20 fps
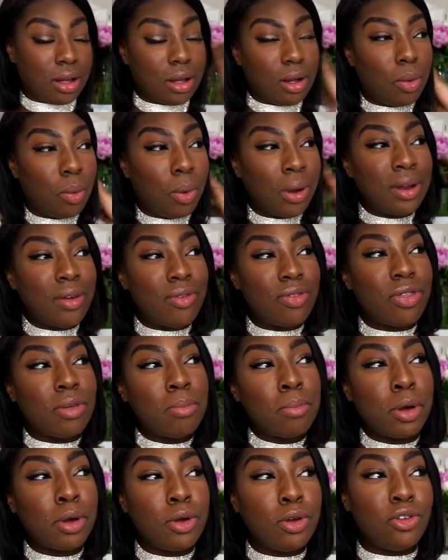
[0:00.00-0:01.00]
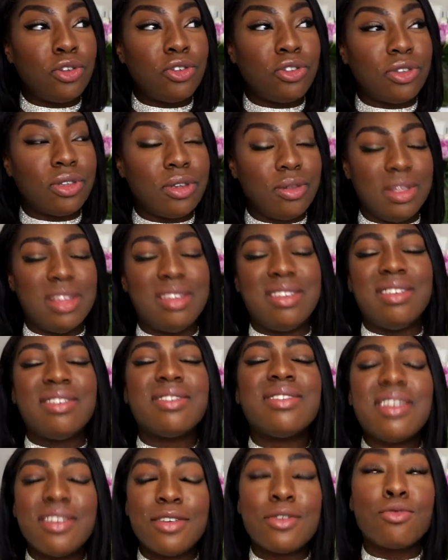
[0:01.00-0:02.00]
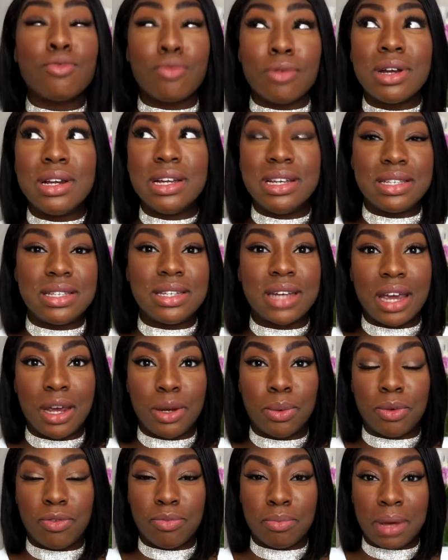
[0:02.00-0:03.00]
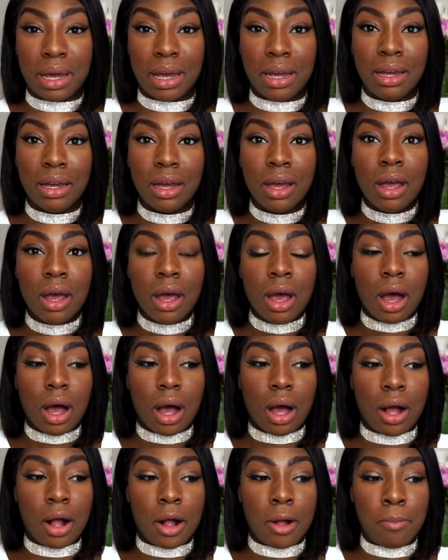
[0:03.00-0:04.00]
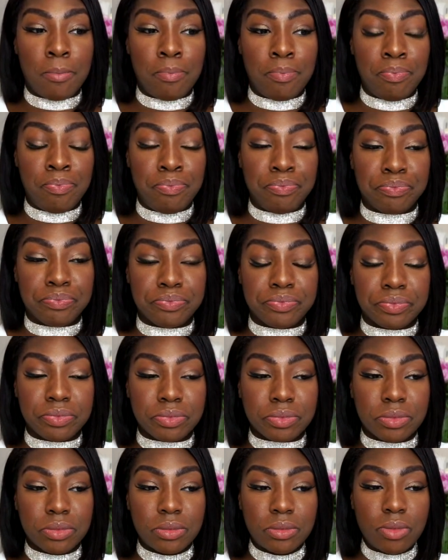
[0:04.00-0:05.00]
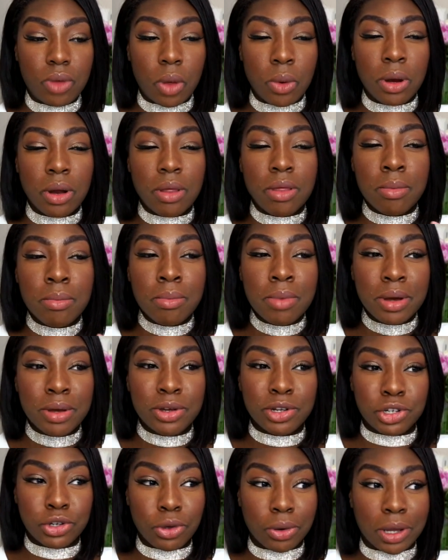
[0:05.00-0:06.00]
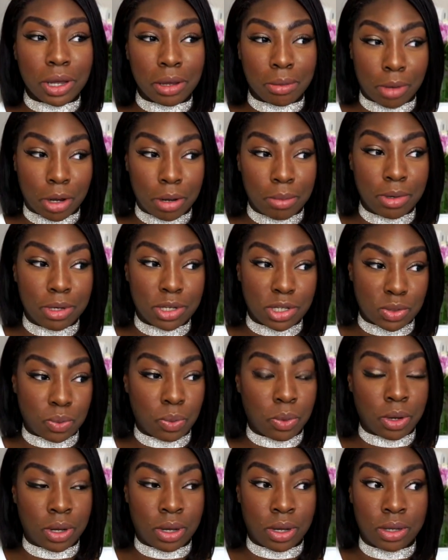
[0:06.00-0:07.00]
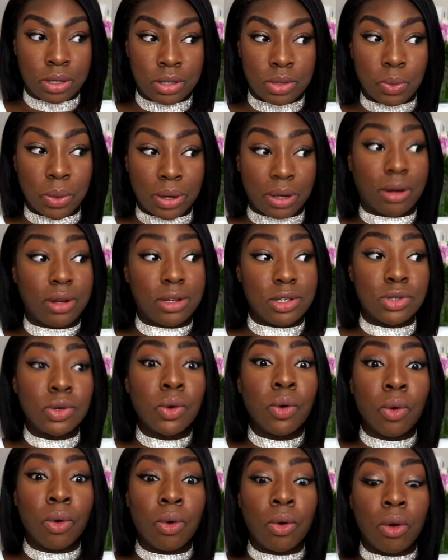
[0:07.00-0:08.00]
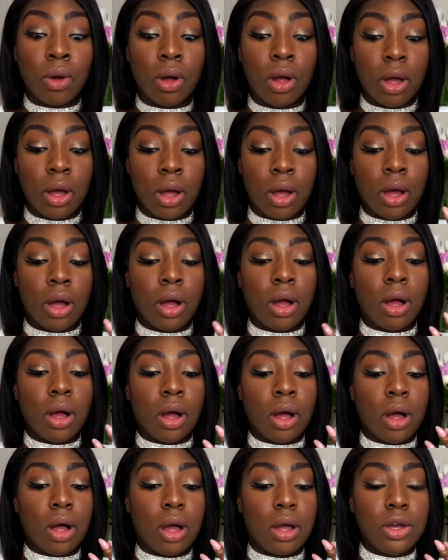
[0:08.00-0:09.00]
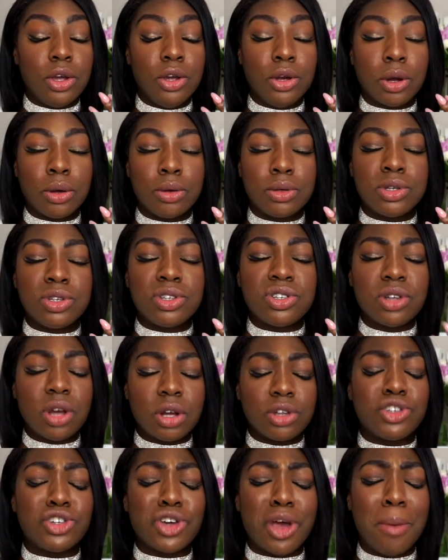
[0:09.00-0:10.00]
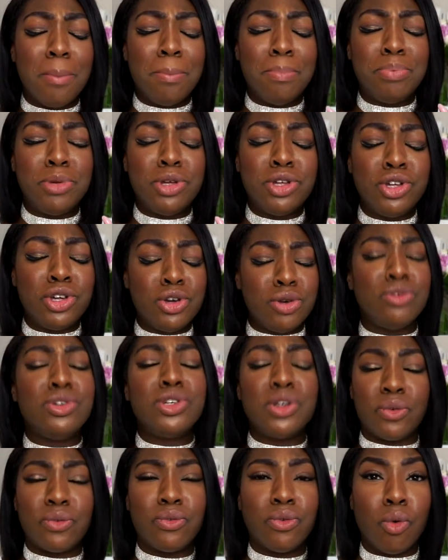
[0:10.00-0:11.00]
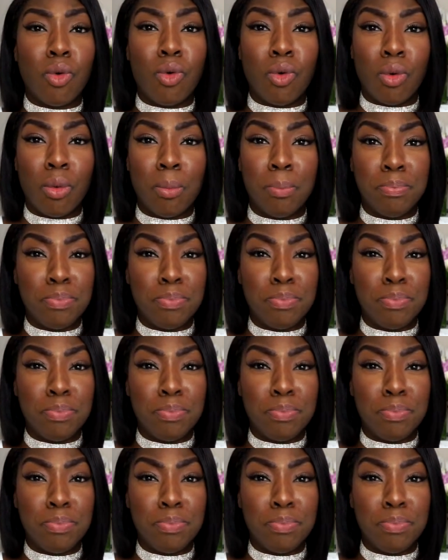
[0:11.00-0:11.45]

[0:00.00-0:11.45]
one of the most, this has really stayed with me, one of the most shocking moments was when I saw, such a beautiful,